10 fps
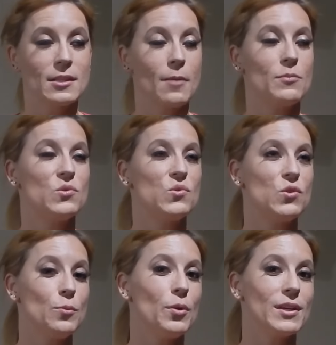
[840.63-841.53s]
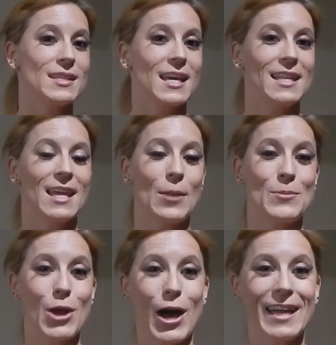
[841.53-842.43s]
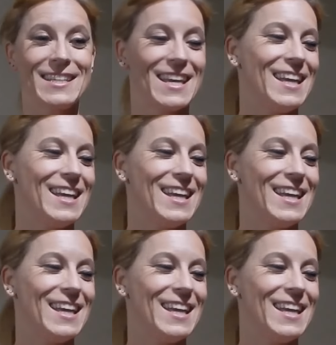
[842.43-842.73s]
so I'm super excited that I'm not.